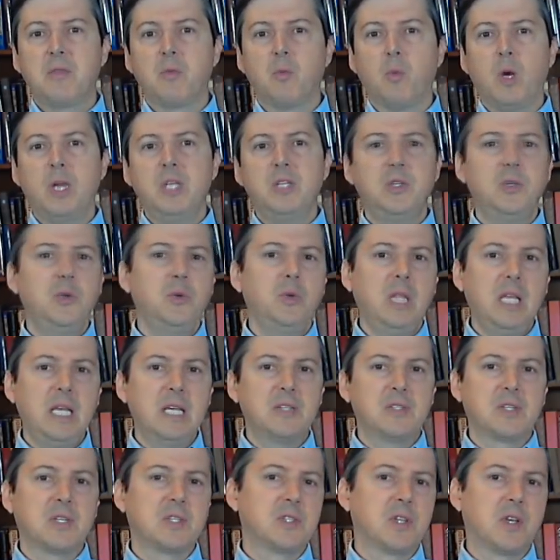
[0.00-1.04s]
what do you
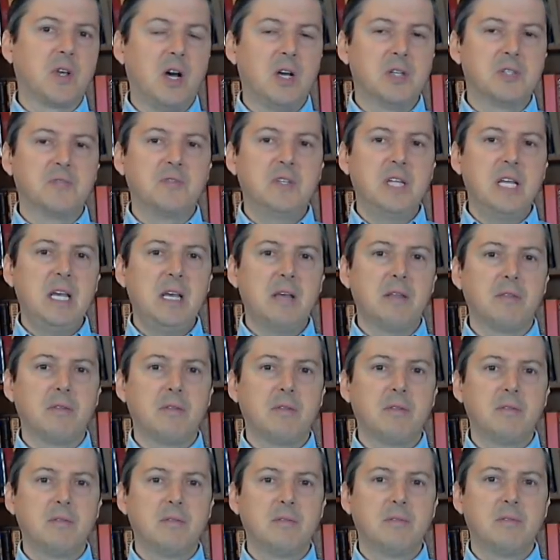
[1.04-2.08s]
list as the cause of death?
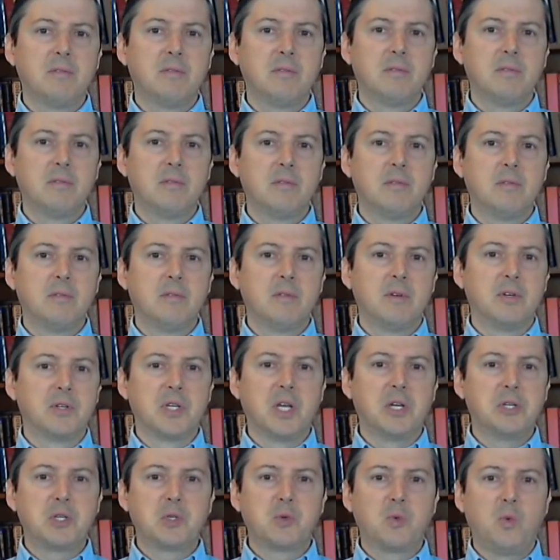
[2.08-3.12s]
There's
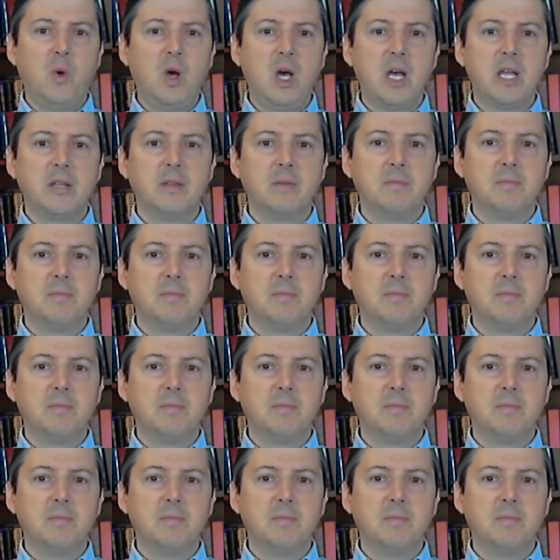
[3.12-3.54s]
not just one.